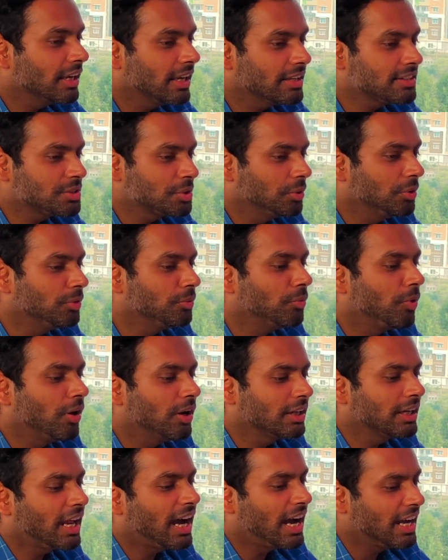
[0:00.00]
So
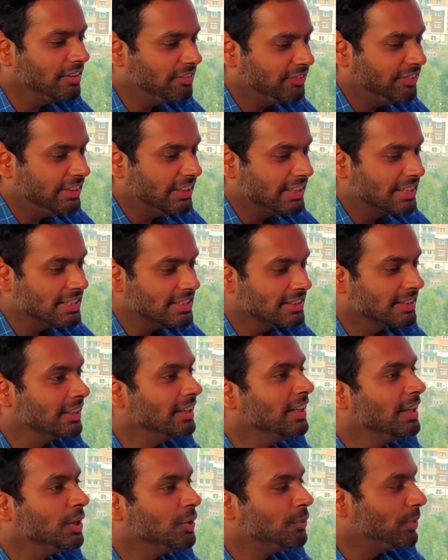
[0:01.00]
what I feel is,
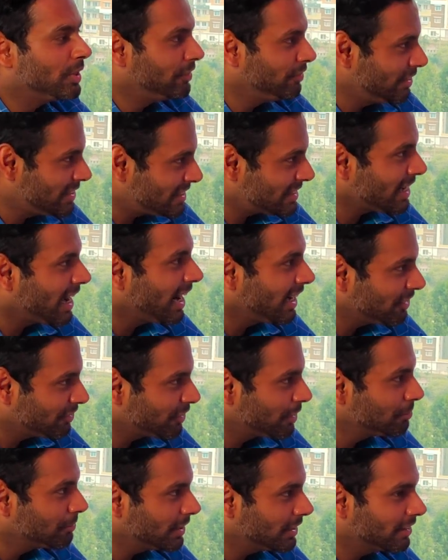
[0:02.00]
when we start
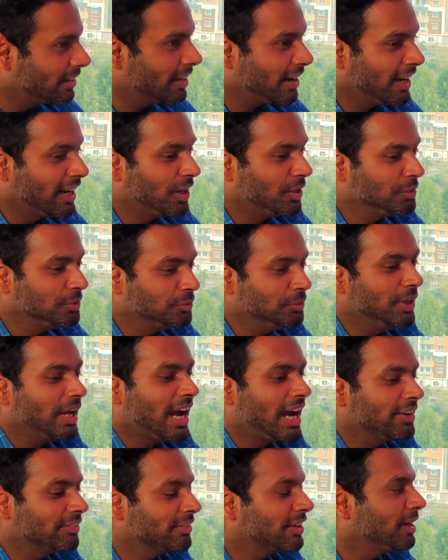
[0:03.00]
from the ground, we
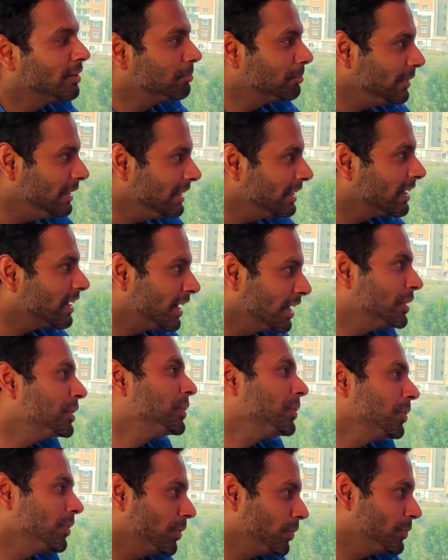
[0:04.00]
have complete
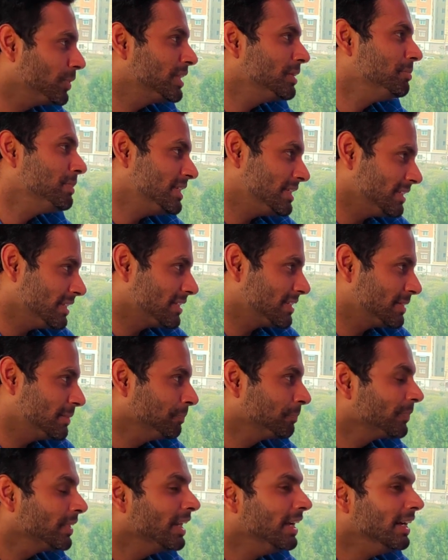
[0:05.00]
control over the business.